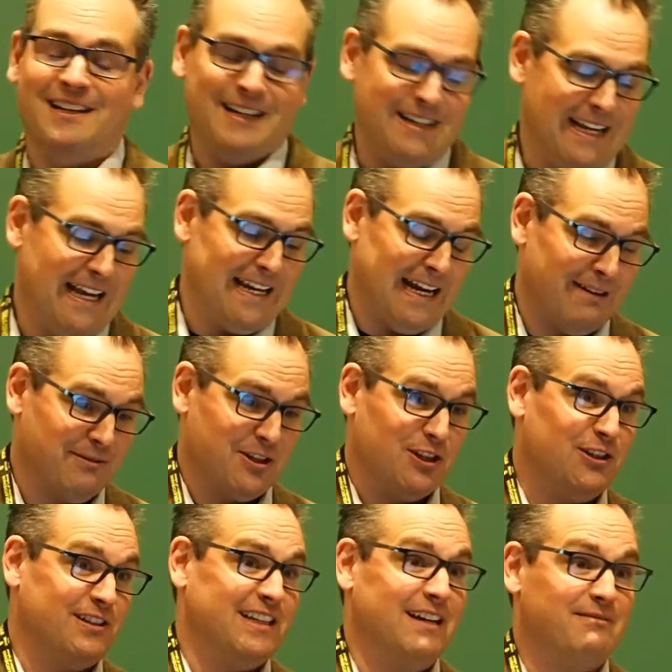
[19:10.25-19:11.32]
and I was
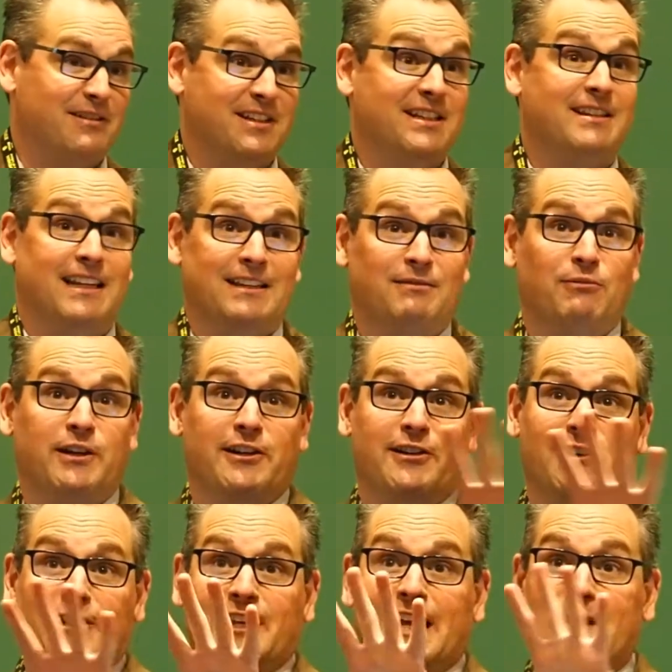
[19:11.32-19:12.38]
looked at, was like, wait,
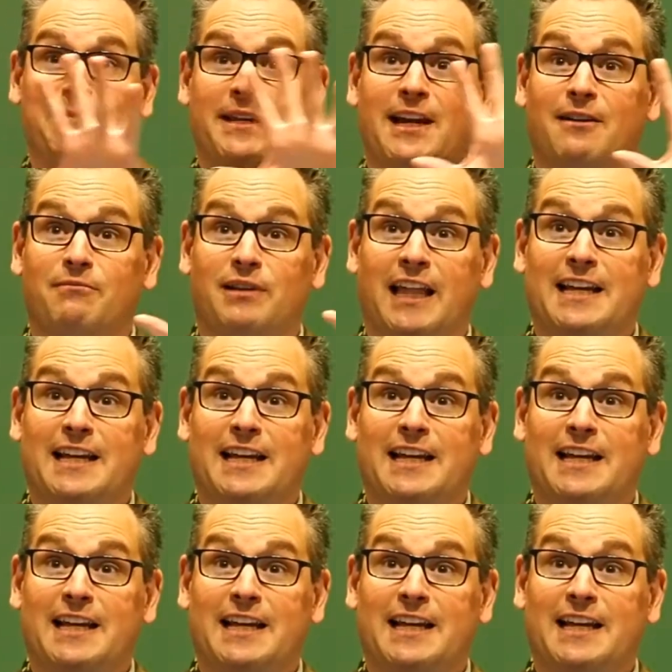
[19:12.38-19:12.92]
you're looking at me now.